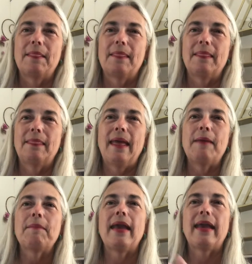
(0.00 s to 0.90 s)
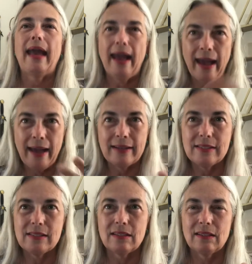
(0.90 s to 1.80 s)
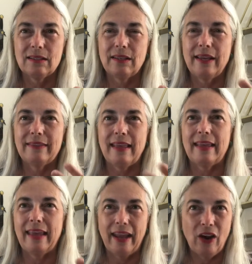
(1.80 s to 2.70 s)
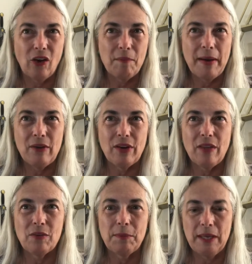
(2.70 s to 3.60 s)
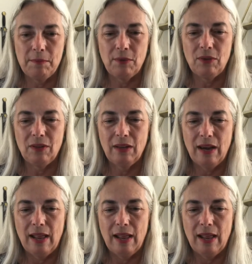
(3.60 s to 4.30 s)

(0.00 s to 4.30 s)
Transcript: They may act like they care about other people,